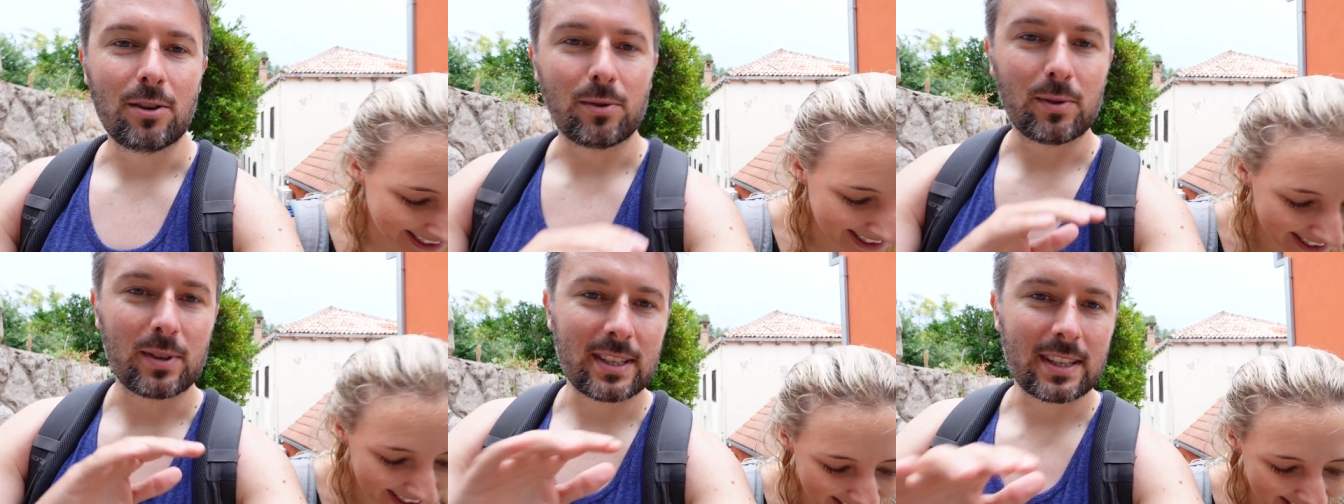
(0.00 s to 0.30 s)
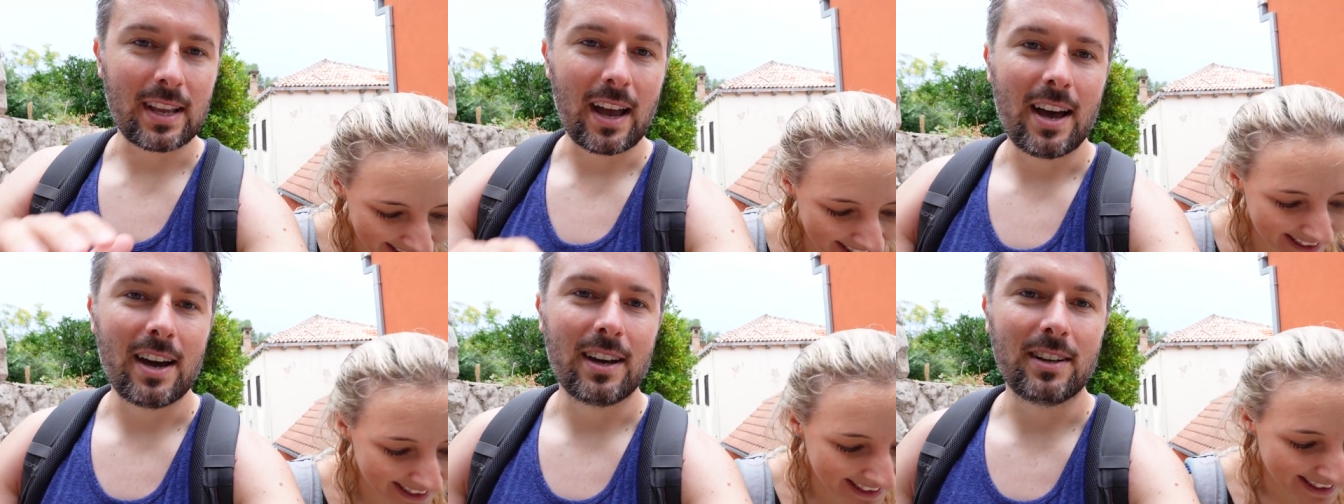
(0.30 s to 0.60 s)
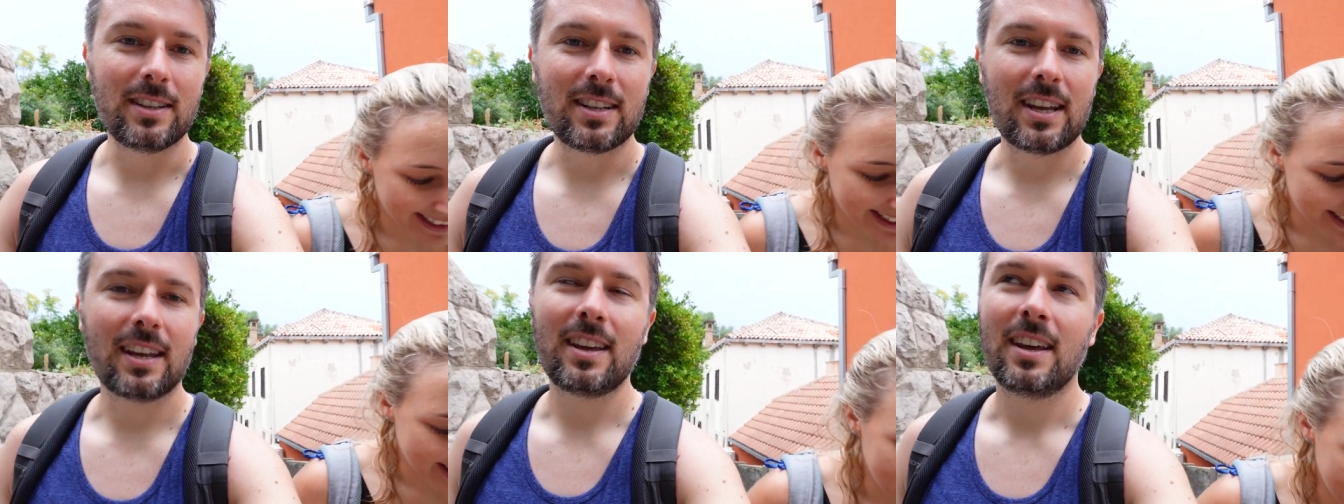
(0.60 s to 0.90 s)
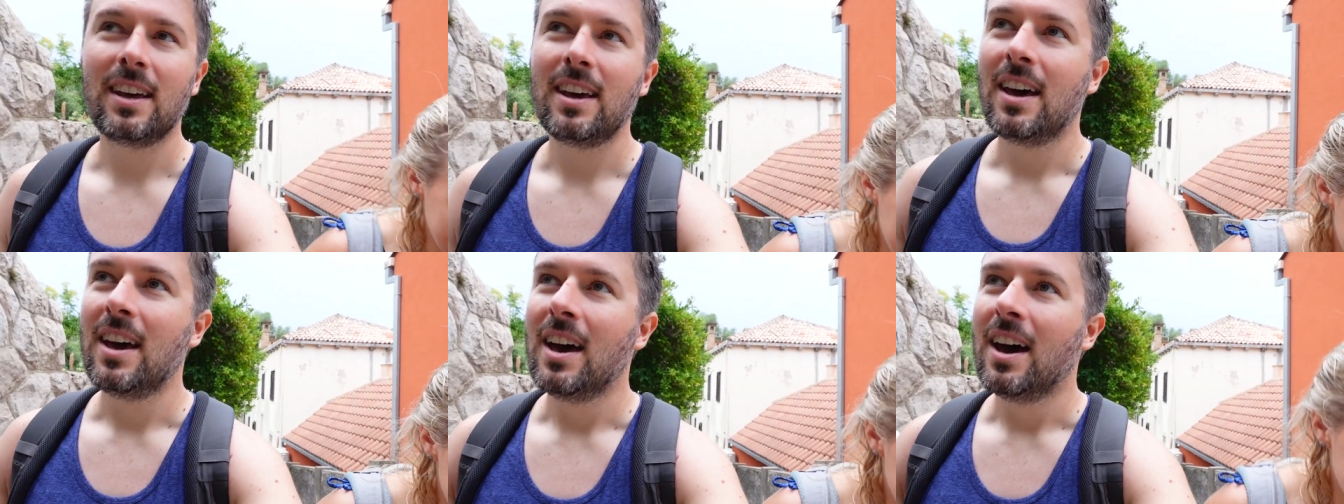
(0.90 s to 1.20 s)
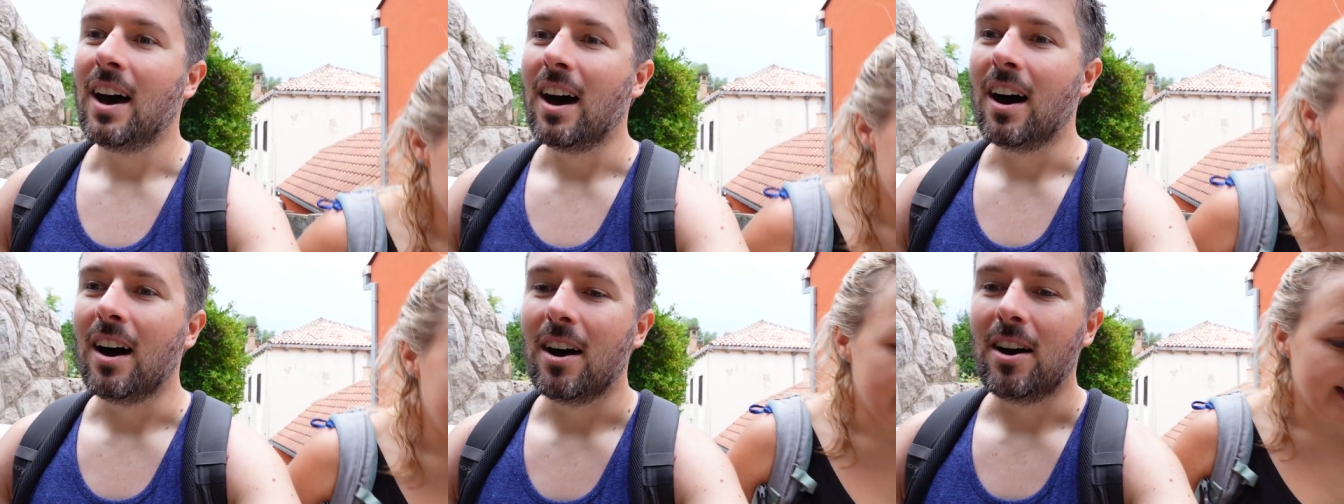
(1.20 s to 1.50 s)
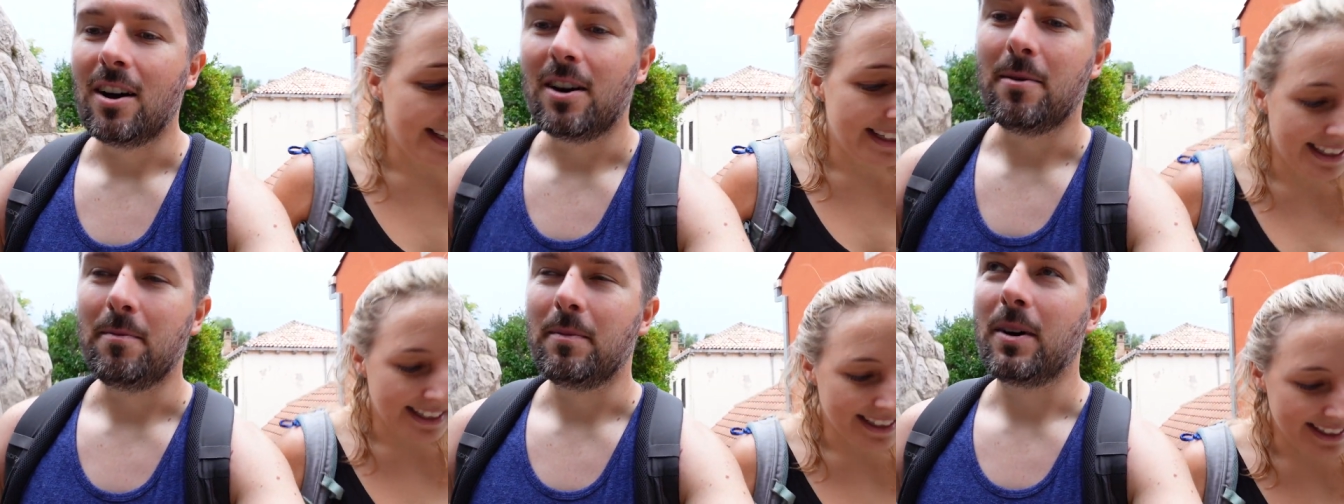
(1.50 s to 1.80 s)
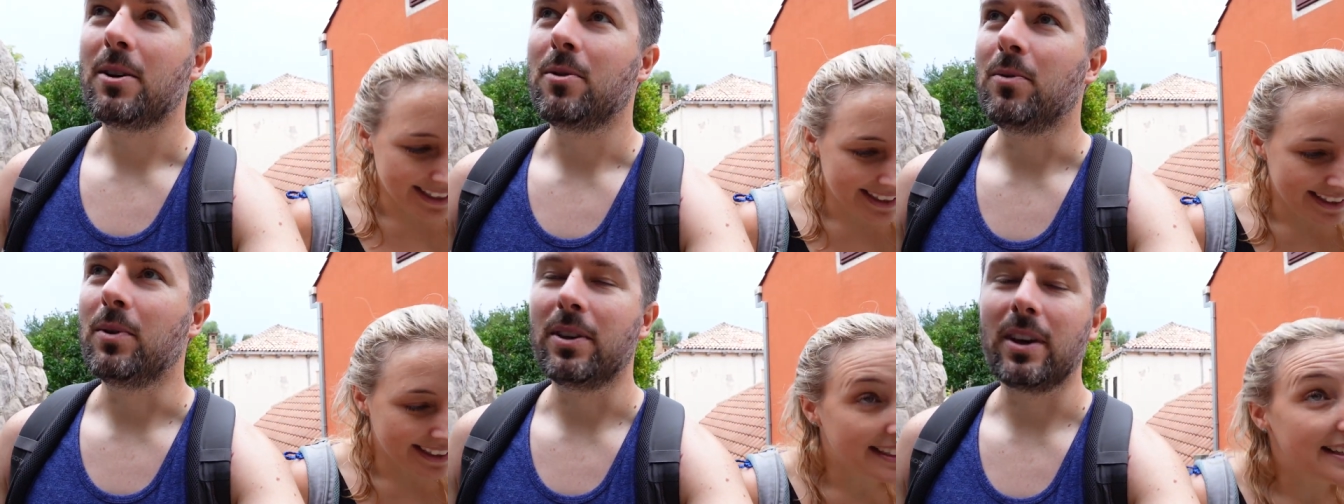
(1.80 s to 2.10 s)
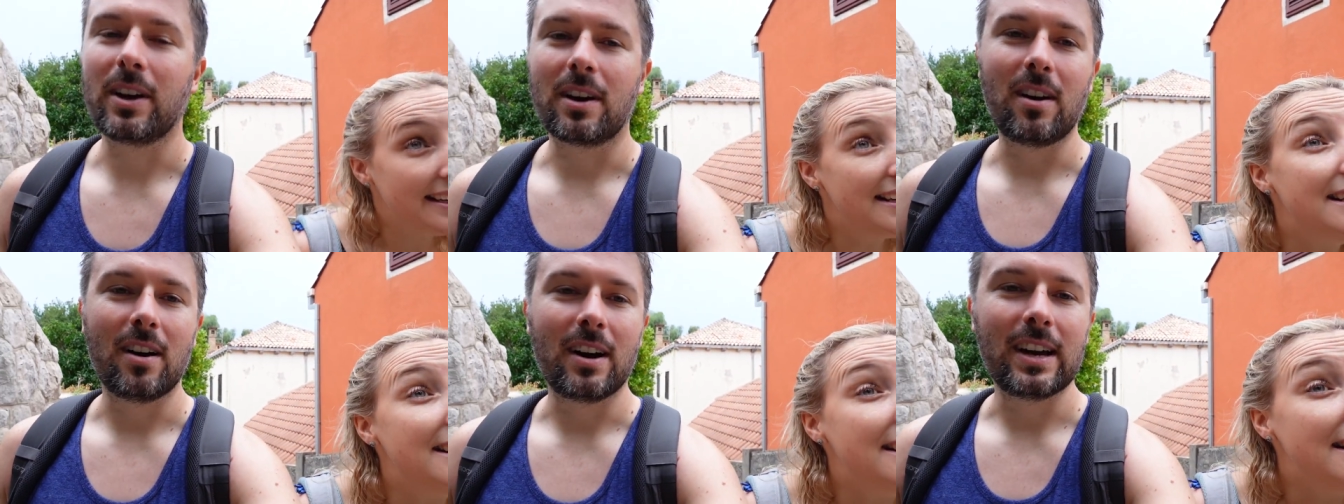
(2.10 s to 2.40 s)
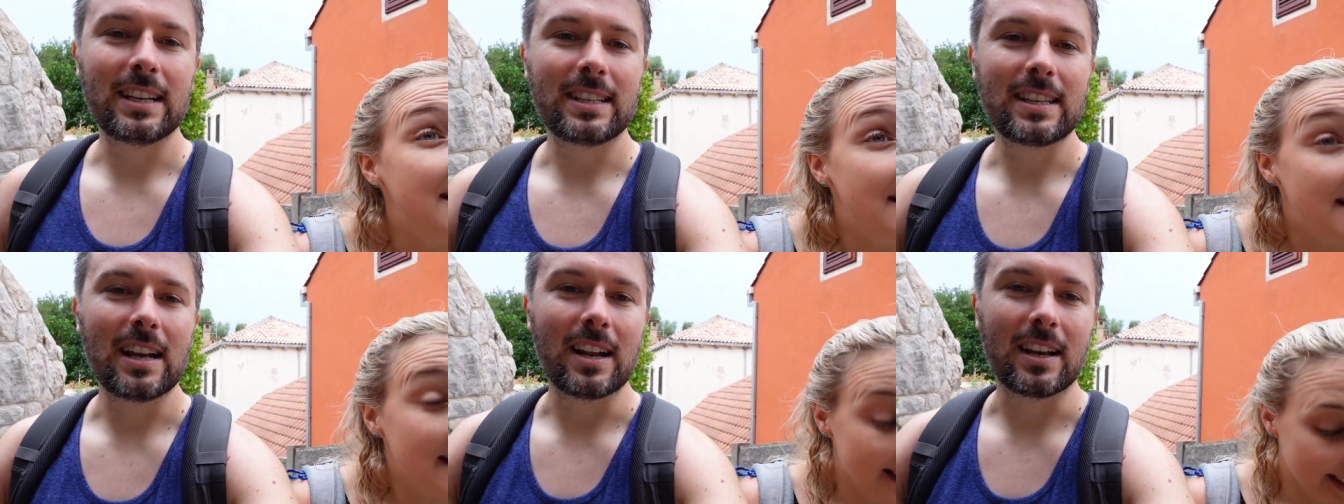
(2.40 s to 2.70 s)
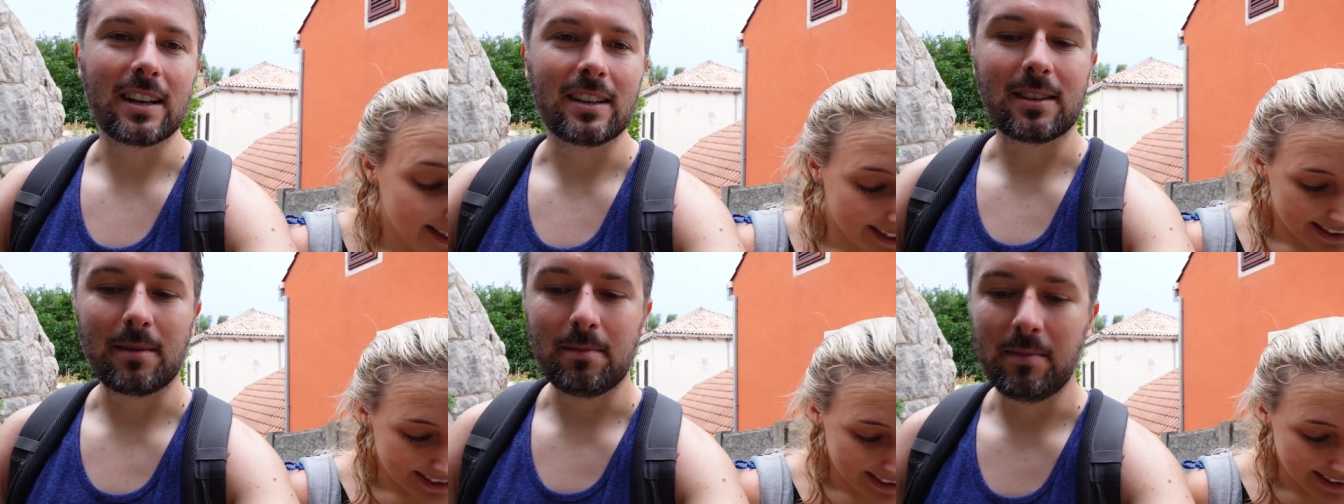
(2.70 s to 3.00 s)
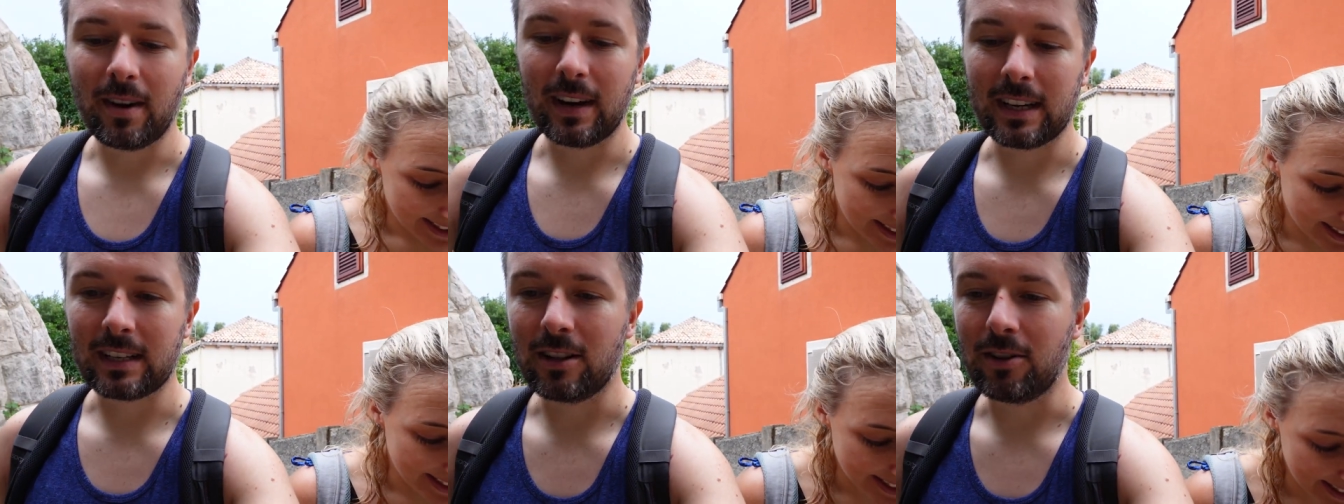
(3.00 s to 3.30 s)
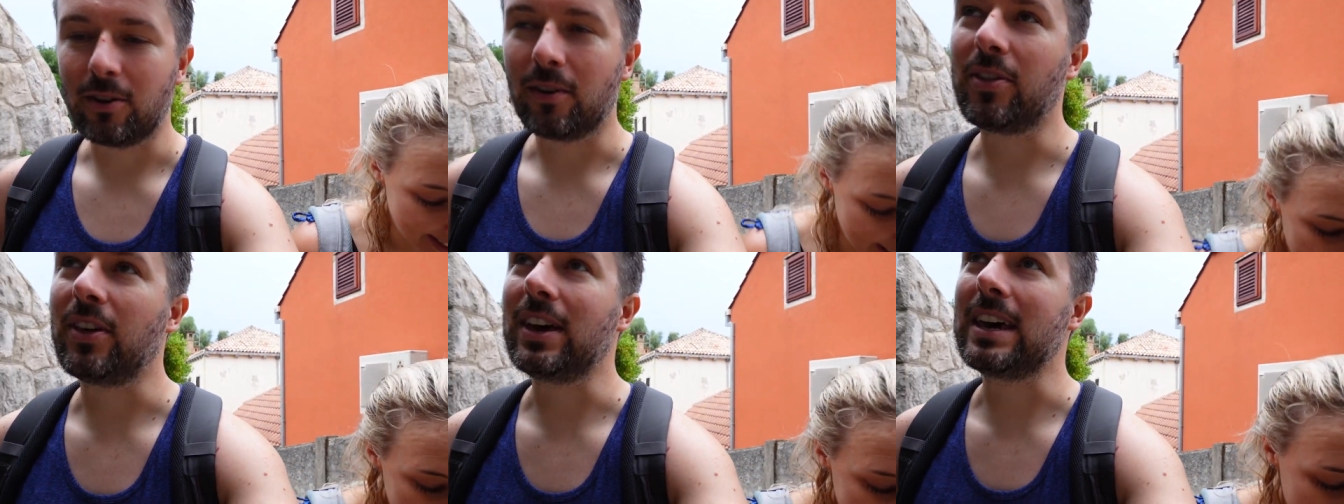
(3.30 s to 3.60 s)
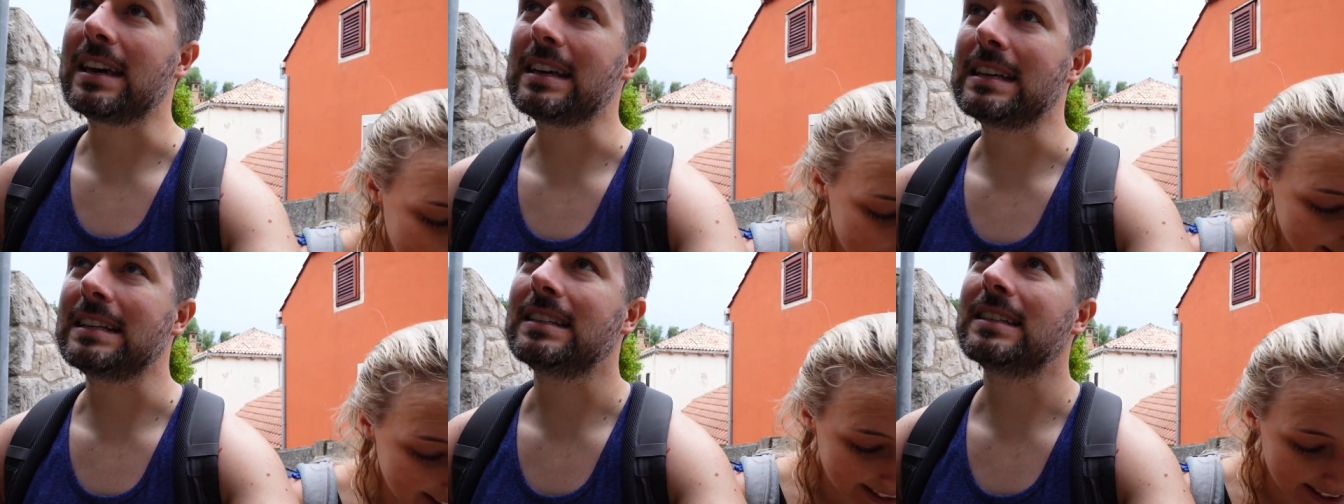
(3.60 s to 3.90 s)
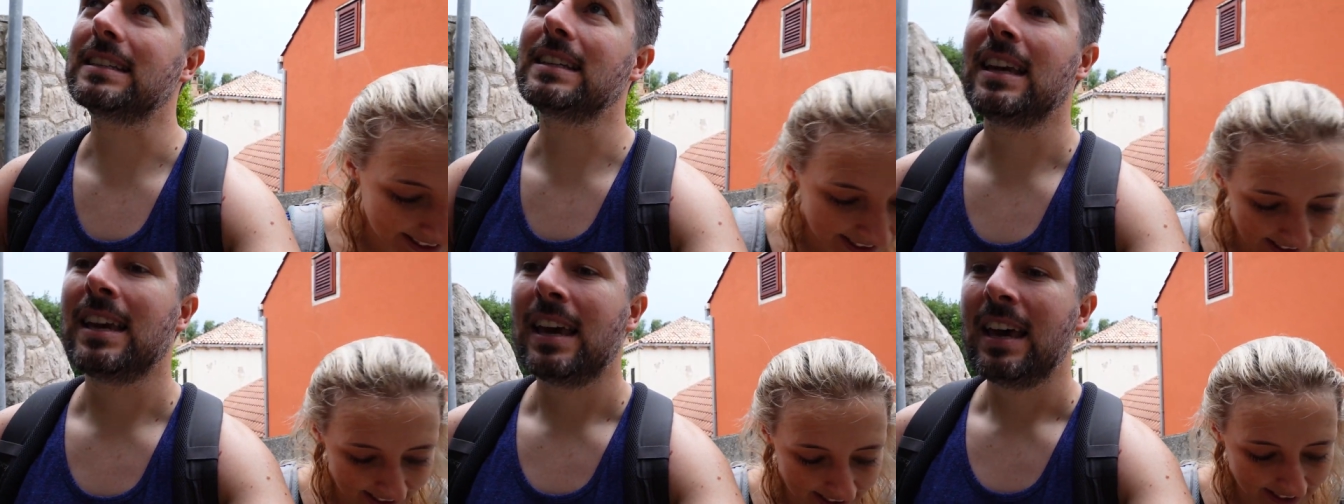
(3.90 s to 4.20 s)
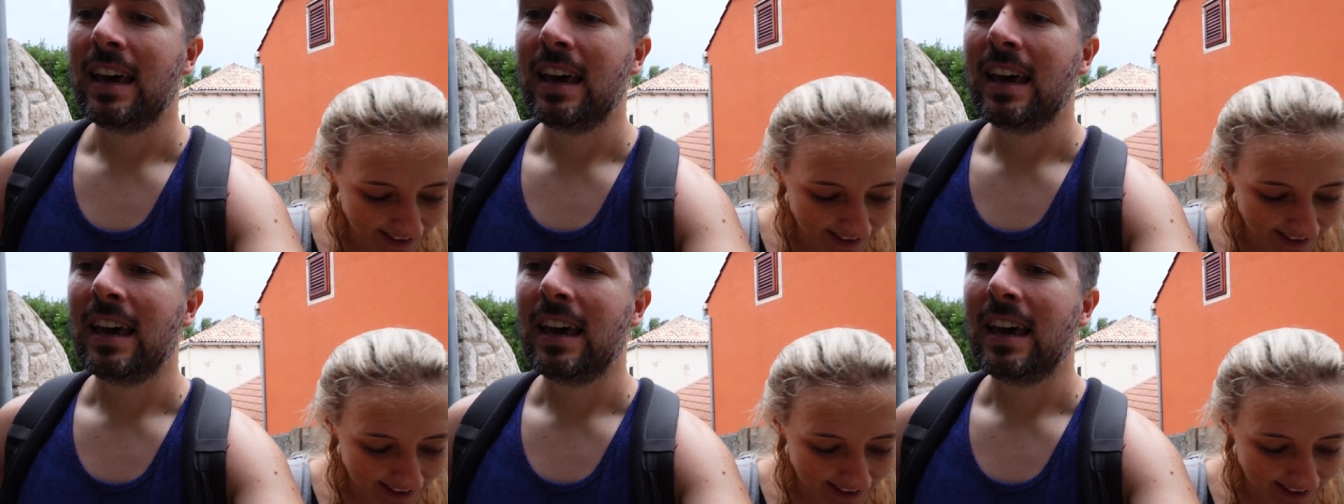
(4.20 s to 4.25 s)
little stand um, with a guy selling some nice little things.